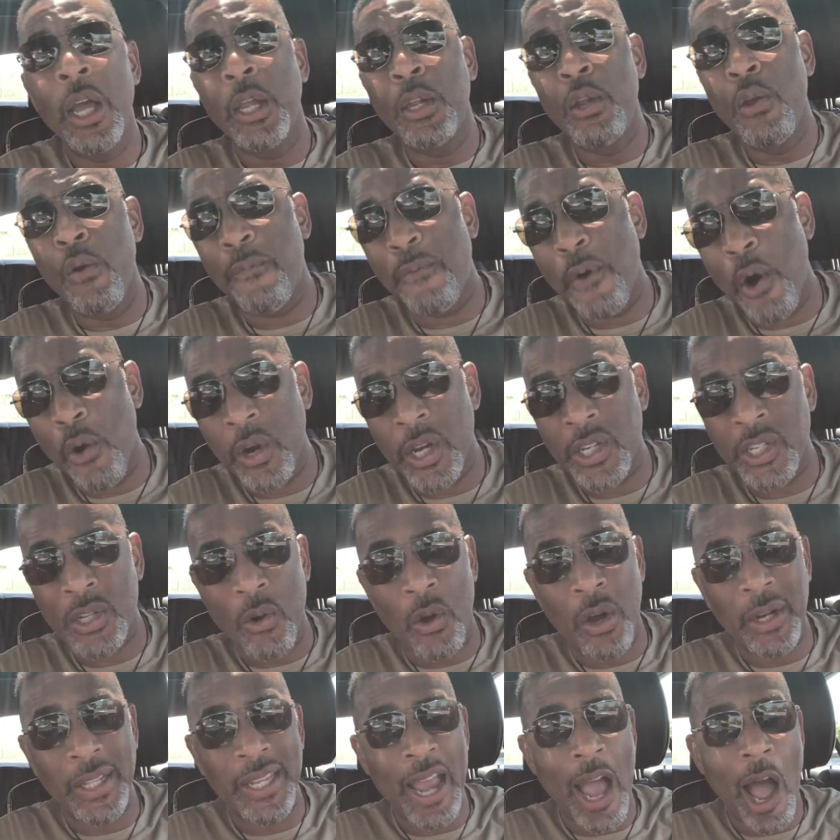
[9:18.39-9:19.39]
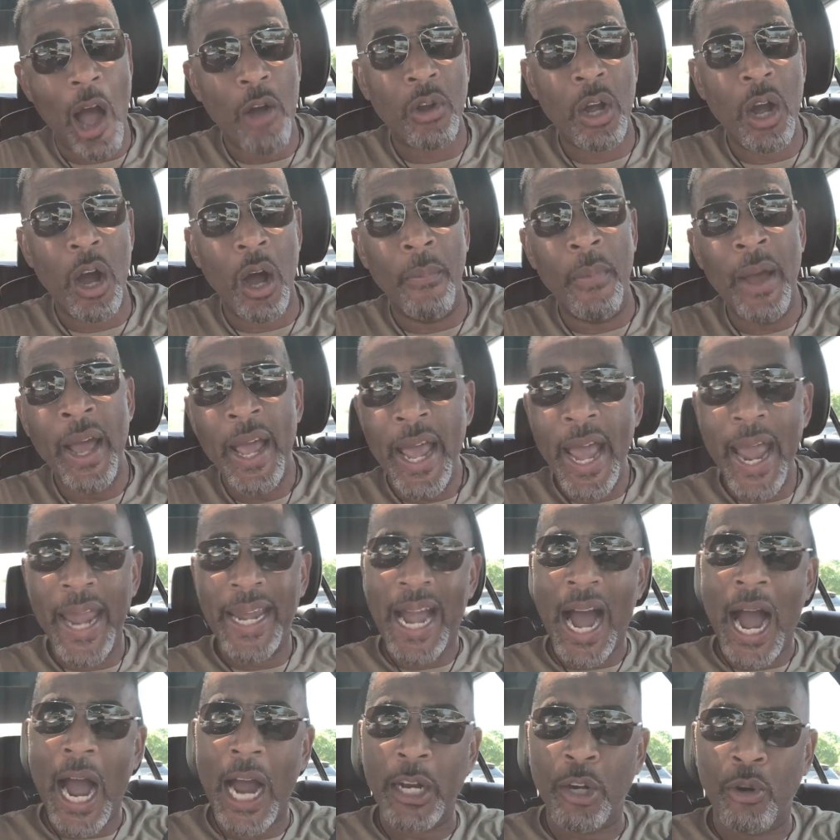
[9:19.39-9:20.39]
You focused on the outcome.
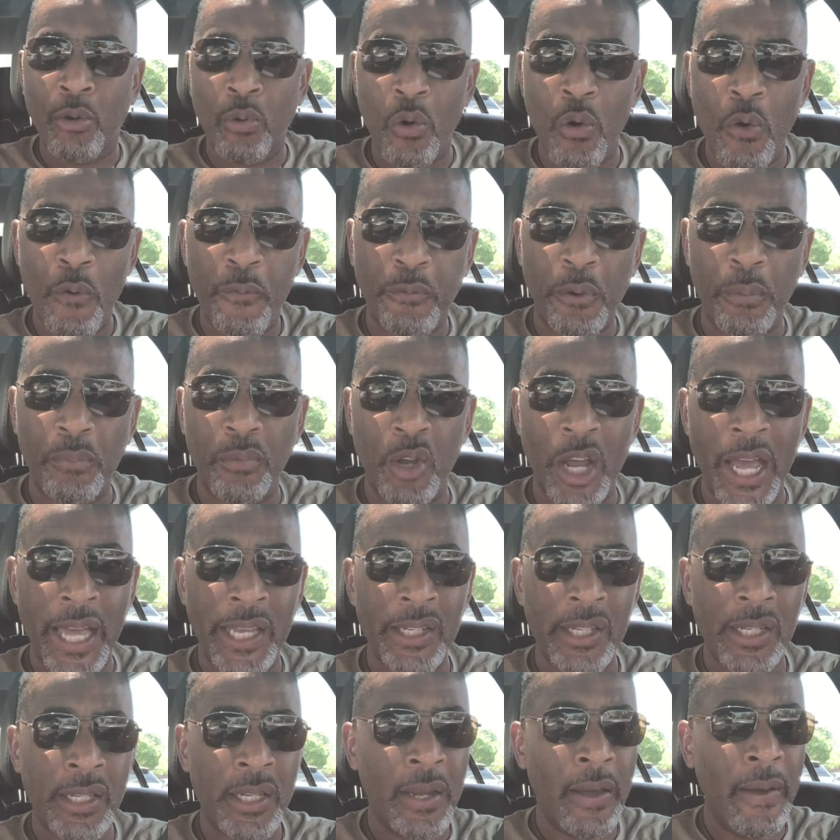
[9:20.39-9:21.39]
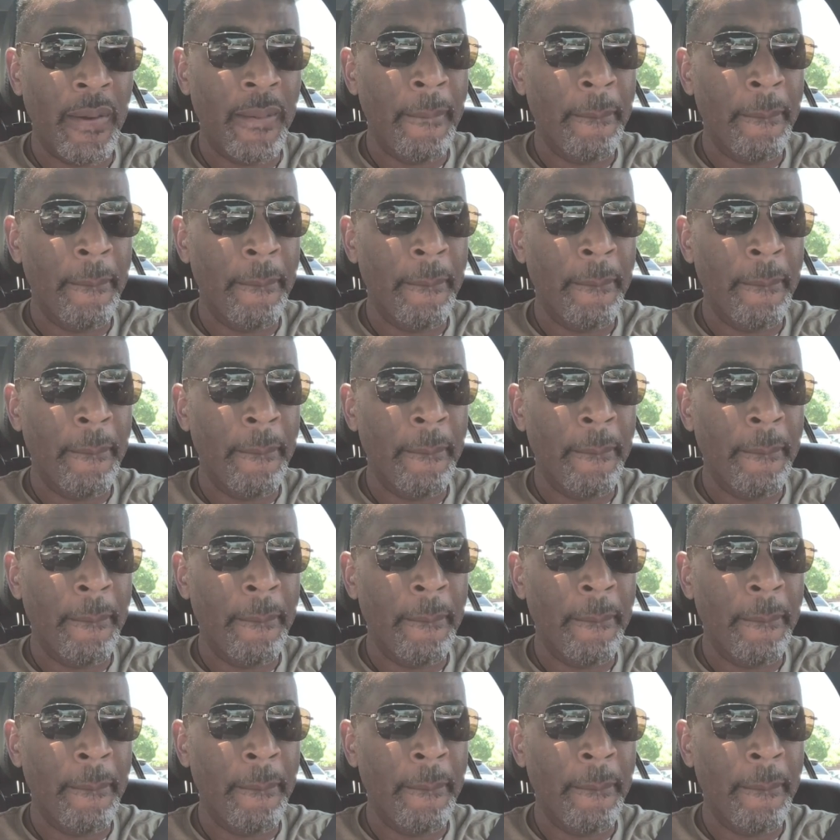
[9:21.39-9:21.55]
Hey, I grew from this.